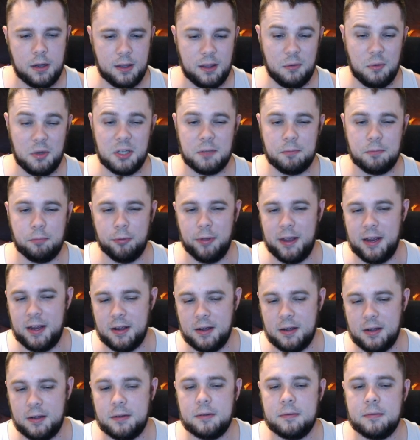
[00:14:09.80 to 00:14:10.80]
Maybe just play
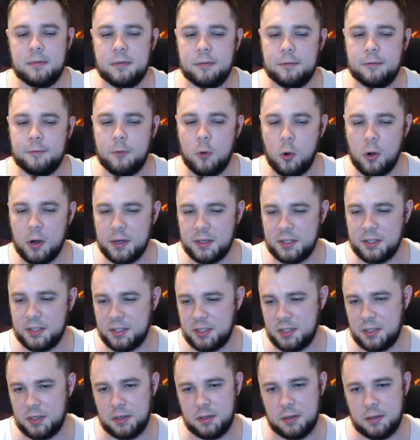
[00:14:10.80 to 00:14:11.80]
a
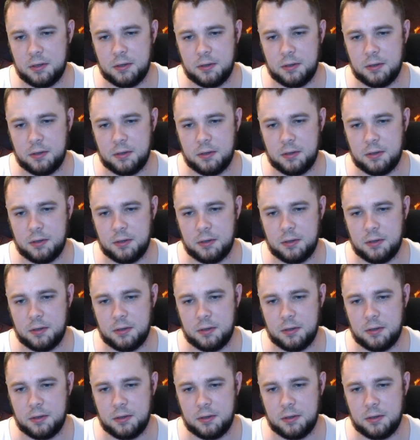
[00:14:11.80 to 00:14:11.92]
Forest